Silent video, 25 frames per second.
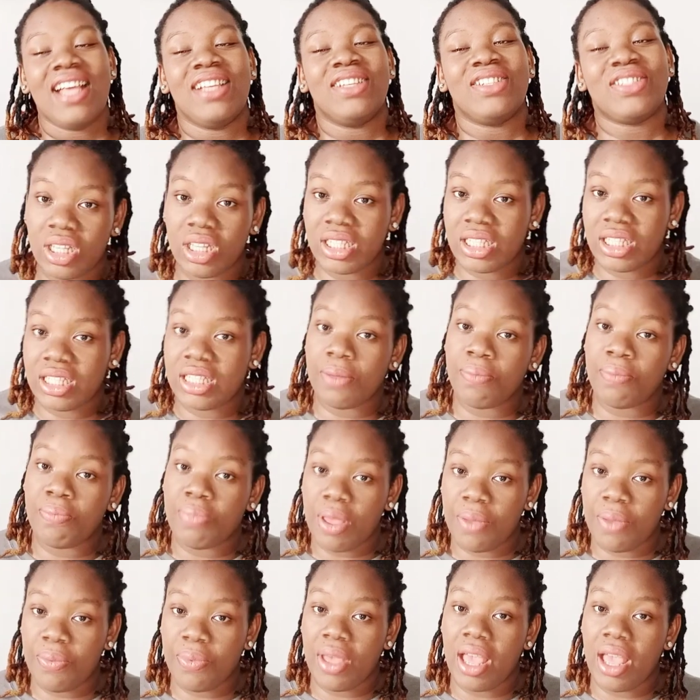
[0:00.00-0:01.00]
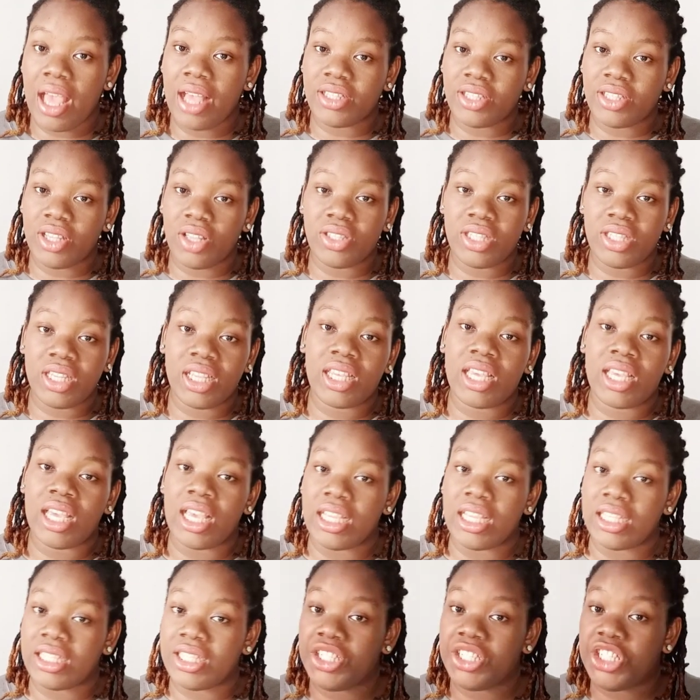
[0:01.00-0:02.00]
This babe
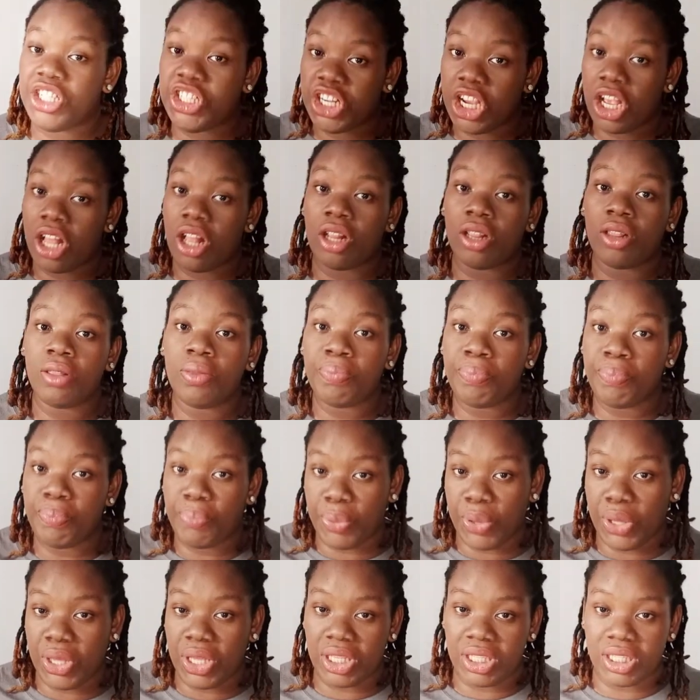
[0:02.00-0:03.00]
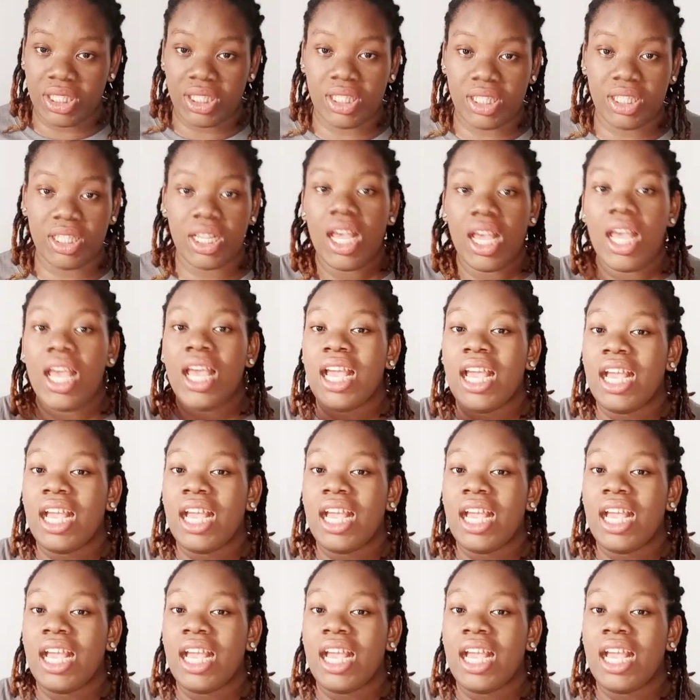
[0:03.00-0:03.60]
exotic is gel based,